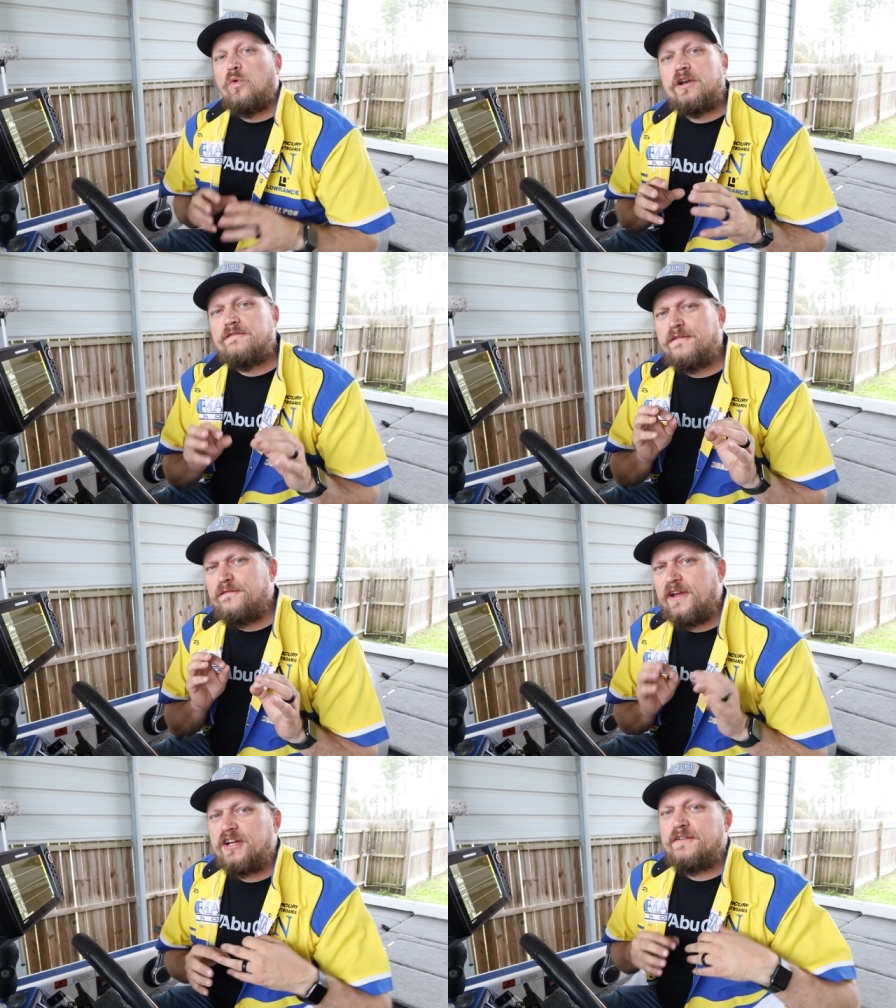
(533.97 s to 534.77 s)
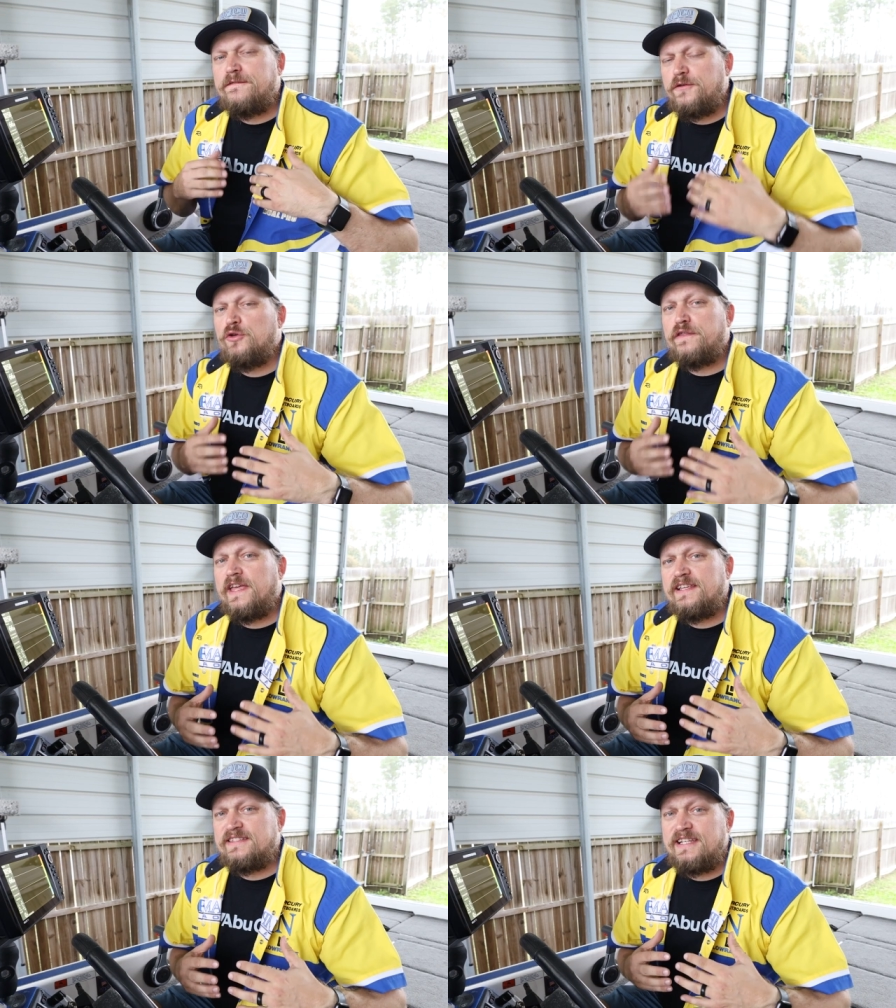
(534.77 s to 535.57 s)
One of the very few
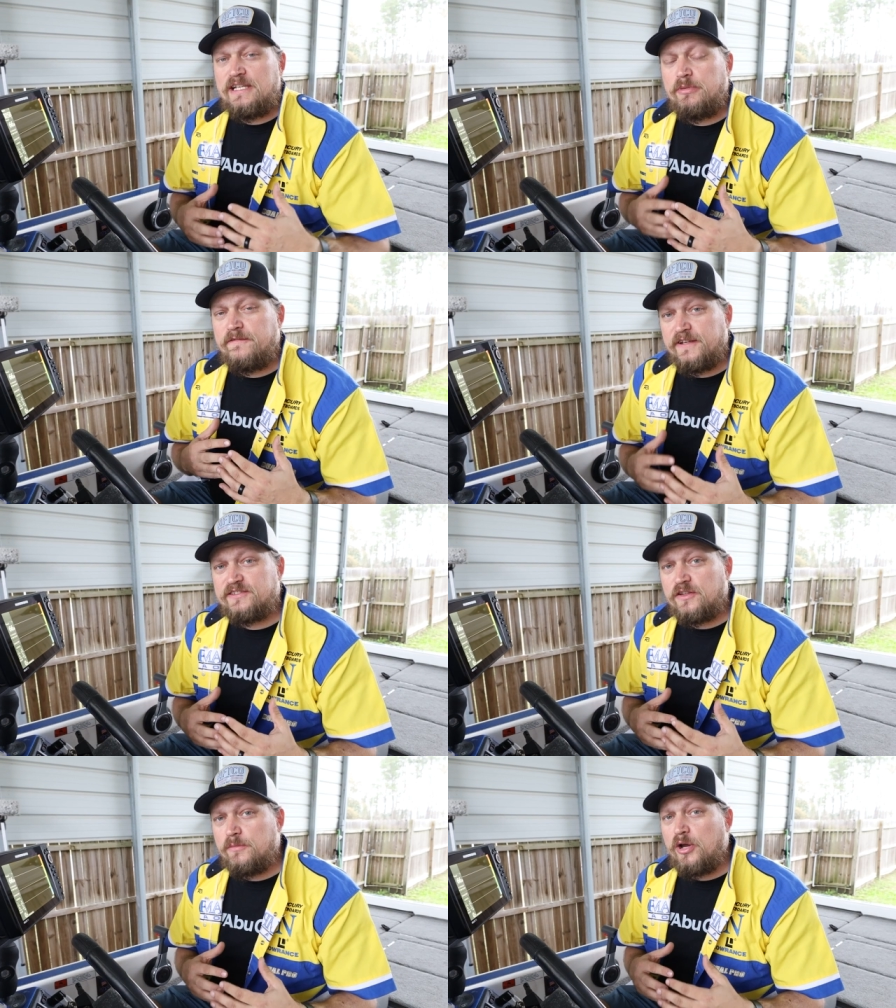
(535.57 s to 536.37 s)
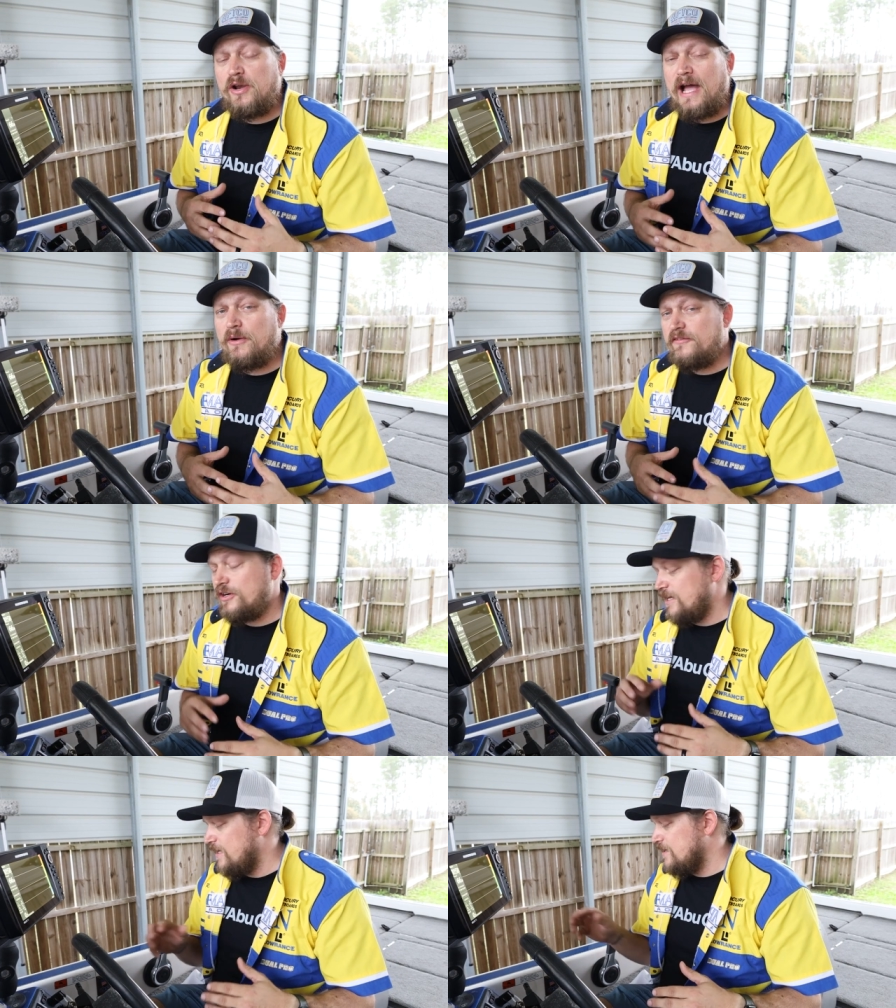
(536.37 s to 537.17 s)
things that need to be fixed on the boat,
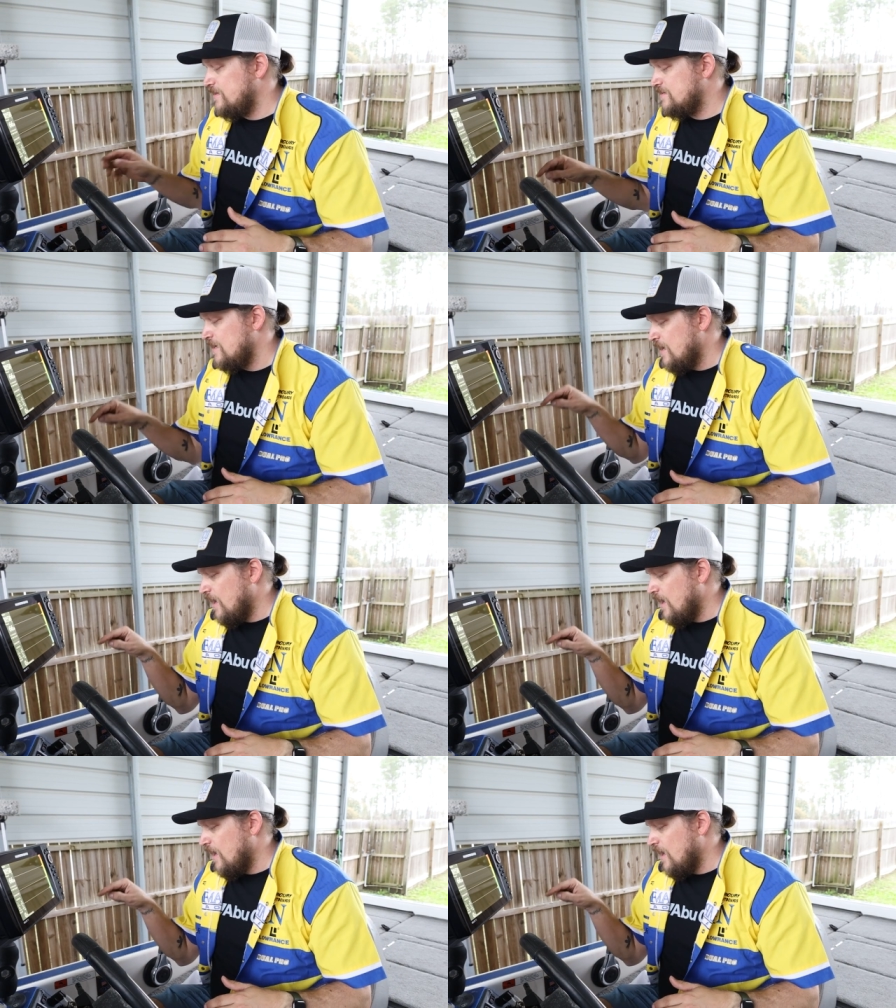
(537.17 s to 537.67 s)
however, is